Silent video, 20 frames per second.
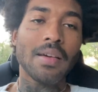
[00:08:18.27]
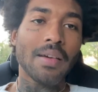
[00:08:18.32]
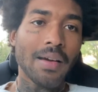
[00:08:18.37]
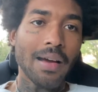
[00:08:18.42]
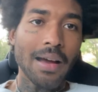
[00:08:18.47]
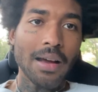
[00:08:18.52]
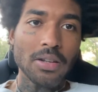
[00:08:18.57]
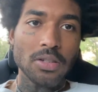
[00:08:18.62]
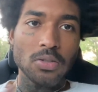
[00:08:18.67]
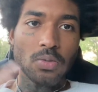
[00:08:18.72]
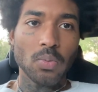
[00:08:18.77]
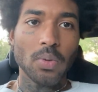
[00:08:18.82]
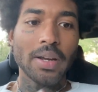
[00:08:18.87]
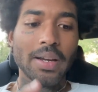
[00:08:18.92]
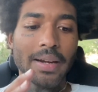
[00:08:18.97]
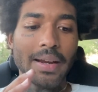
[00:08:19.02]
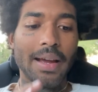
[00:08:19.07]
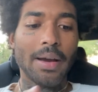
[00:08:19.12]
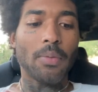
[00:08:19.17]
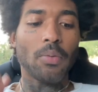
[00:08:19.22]
I
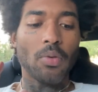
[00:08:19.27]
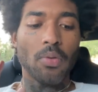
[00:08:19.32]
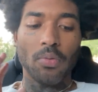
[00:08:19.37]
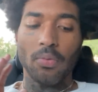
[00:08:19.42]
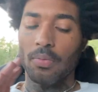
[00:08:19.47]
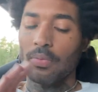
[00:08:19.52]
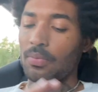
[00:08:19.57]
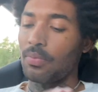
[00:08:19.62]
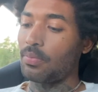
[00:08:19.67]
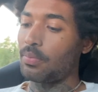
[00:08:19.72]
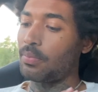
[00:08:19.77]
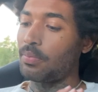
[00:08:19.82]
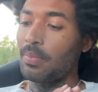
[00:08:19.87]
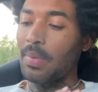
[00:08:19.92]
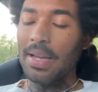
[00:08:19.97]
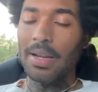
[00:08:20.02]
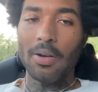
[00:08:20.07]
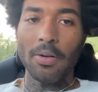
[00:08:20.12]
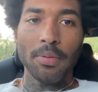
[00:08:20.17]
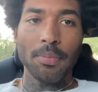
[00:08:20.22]
swear that will
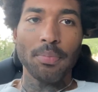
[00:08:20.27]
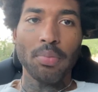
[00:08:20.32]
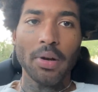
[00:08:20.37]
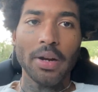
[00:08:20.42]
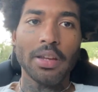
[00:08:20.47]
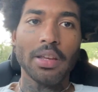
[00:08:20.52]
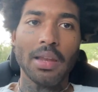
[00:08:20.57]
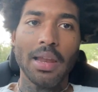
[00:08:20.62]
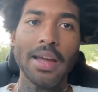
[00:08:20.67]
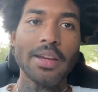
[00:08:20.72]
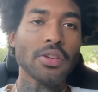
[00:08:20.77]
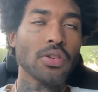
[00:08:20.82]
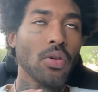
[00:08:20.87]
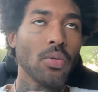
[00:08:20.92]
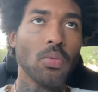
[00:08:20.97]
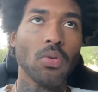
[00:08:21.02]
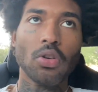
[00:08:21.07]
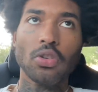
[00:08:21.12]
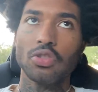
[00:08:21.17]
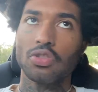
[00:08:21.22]
make or break it like your
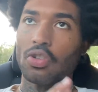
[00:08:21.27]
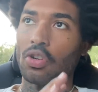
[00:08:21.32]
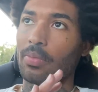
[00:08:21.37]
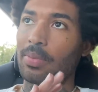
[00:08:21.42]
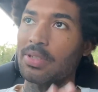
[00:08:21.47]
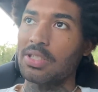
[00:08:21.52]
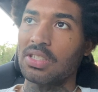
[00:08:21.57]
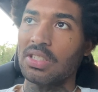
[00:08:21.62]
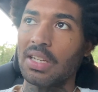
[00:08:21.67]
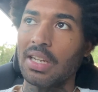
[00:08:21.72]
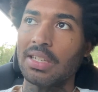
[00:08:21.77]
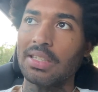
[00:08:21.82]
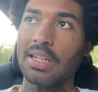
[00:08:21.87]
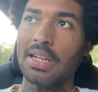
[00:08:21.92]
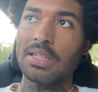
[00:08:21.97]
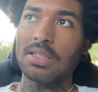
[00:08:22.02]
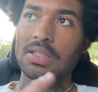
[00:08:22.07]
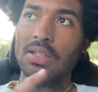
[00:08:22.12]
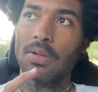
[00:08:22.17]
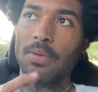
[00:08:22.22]
wardrobe and shit like
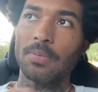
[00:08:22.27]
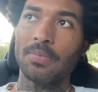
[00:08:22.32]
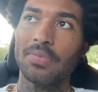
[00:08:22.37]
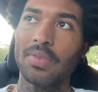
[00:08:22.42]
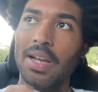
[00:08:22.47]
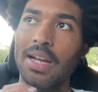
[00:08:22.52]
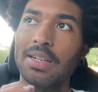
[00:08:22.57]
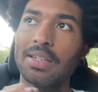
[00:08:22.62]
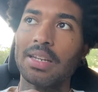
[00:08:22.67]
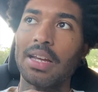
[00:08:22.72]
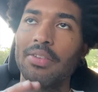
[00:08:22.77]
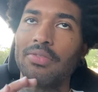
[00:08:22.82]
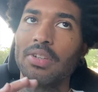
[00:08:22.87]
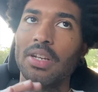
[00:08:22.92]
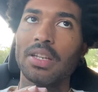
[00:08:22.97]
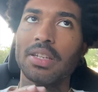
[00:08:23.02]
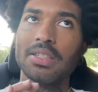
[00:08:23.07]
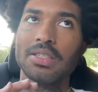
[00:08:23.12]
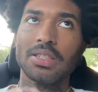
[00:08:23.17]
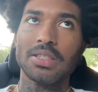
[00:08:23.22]
that. So I
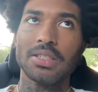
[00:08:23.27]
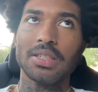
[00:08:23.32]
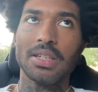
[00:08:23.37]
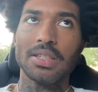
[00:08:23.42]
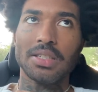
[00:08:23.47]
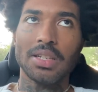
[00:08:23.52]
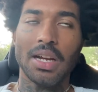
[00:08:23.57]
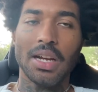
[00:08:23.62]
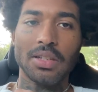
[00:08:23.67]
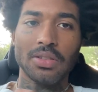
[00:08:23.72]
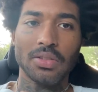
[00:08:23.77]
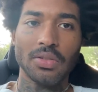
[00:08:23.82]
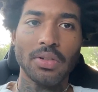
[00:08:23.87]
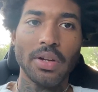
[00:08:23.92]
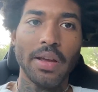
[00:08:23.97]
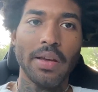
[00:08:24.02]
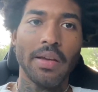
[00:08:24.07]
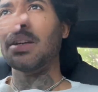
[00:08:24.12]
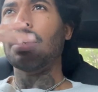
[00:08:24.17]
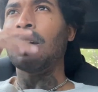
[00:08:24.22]
definitely suggest y'all do
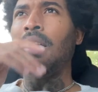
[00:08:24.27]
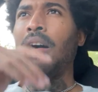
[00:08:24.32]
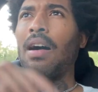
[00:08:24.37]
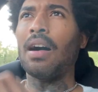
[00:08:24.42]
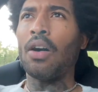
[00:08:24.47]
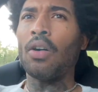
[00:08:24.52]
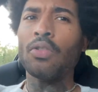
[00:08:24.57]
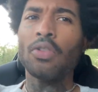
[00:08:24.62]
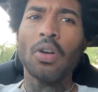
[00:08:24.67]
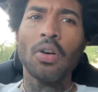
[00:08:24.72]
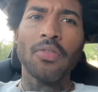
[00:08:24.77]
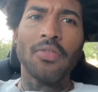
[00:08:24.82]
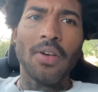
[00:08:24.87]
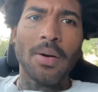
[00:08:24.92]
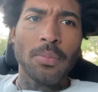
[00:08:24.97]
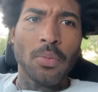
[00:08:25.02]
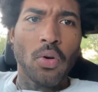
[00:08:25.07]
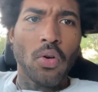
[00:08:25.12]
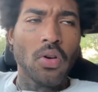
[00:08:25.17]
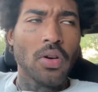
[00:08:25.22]
that. I don't know if
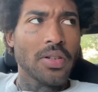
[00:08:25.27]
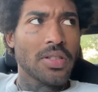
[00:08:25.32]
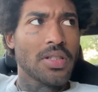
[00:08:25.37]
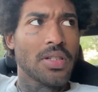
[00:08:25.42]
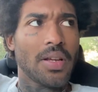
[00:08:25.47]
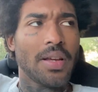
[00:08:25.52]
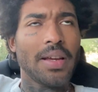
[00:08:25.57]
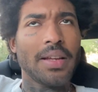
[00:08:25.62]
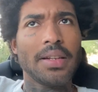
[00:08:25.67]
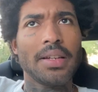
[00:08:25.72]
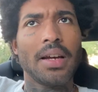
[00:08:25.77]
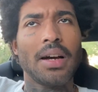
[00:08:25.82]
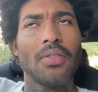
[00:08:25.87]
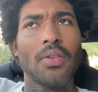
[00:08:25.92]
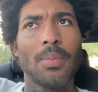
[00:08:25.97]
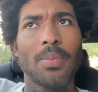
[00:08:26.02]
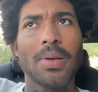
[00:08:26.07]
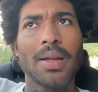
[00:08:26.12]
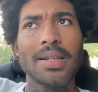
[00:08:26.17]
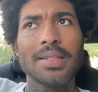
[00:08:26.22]
I'm going to any other
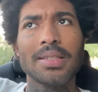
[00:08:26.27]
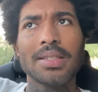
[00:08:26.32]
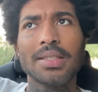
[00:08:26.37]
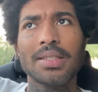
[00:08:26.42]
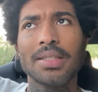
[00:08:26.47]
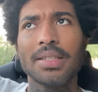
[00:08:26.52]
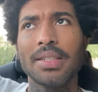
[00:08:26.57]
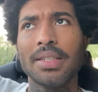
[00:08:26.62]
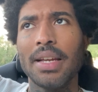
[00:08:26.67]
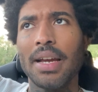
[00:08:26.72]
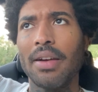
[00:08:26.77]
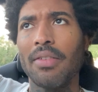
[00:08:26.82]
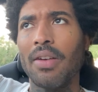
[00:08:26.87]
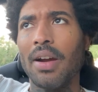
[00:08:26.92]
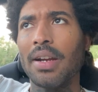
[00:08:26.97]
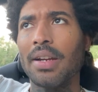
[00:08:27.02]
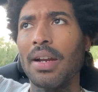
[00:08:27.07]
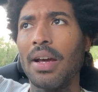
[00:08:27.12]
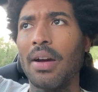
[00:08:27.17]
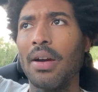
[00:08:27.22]
places yet
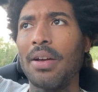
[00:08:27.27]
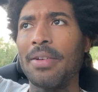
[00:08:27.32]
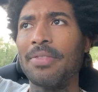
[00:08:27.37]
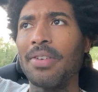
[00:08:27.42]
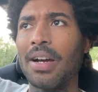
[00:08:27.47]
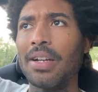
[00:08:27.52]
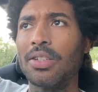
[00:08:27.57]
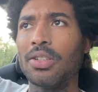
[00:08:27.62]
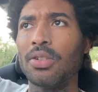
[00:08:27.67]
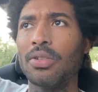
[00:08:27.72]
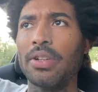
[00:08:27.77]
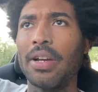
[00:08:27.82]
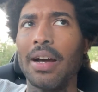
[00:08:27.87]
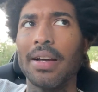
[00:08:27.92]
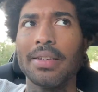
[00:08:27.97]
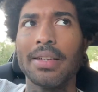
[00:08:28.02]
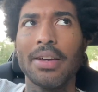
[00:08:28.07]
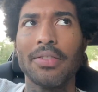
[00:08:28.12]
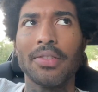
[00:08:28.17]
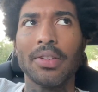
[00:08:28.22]
right now. If I do, y'all
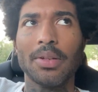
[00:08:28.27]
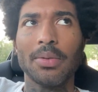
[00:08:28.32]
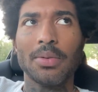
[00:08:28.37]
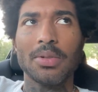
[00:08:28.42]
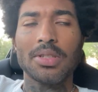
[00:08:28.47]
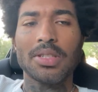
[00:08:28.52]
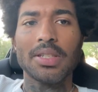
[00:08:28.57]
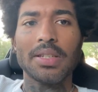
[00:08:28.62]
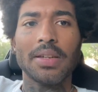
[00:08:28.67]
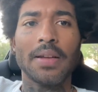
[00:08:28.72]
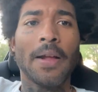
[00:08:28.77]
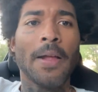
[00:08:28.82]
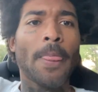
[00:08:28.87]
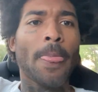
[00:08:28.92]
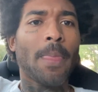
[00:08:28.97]
definitely will see.